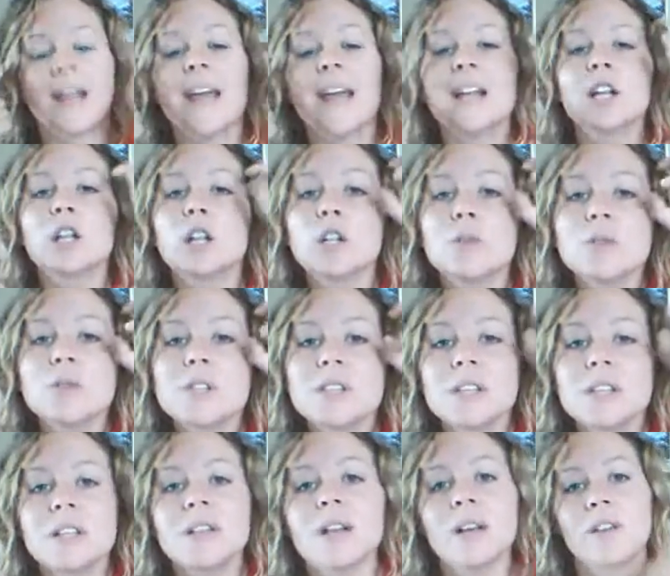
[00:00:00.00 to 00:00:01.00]
and
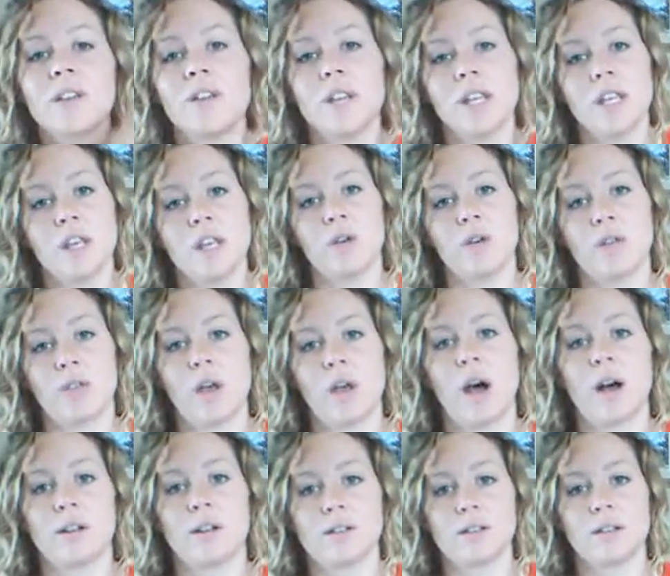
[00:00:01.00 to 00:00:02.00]
loosen the ego
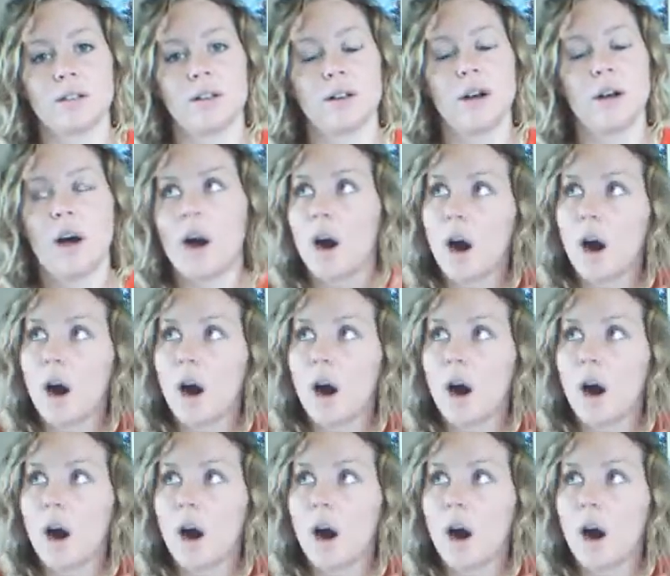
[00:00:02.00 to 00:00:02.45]
thoughts.